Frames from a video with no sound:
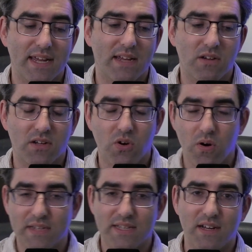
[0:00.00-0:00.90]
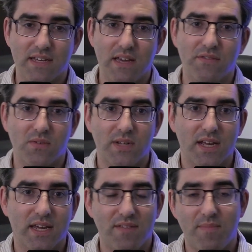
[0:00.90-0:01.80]
I, of course, cannot give or will
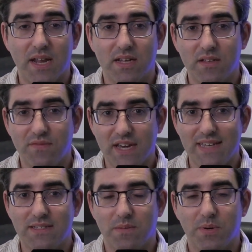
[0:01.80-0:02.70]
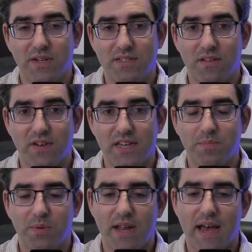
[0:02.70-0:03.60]
not give medical advice or personal
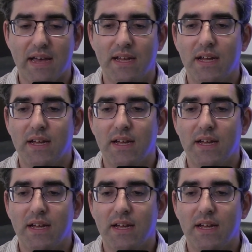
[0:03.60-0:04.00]
advice, but I